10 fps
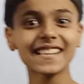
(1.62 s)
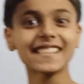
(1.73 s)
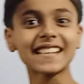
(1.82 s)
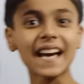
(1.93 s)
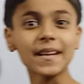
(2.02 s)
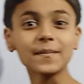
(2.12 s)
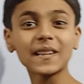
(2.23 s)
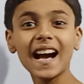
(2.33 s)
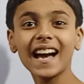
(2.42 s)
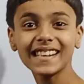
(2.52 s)
is Salim
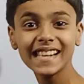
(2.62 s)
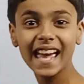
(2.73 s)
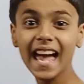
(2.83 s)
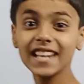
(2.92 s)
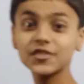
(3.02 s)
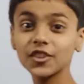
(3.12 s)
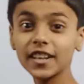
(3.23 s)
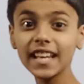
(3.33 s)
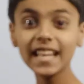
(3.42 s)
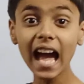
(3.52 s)
Khan, and
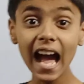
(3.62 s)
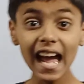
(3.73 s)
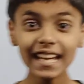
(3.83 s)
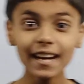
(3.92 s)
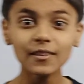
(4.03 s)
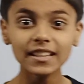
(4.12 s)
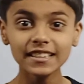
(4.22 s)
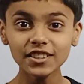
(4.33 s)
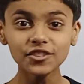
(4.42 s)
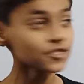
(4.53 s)
today I have a
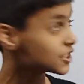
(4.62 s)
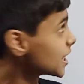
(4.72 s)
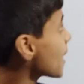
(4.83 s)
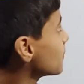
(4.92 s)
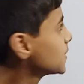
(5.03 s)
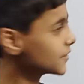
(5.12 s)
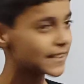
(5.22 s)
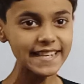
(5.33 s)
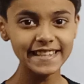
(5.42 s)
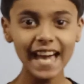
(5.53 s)
new chapter,
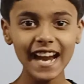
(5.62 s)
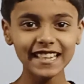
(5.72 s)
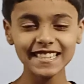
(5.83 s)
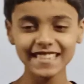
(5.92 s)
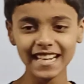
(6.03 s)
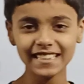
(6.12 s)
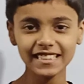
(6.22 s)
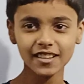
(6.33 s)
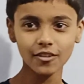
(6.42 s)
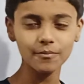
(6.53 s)
that is
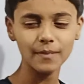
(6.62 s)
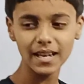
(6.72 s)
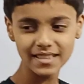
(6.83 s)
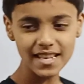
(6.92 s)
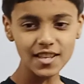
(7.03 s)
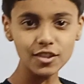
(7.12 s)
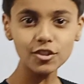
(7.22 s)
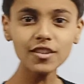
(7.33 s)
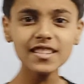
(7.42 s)
Center of Mass. So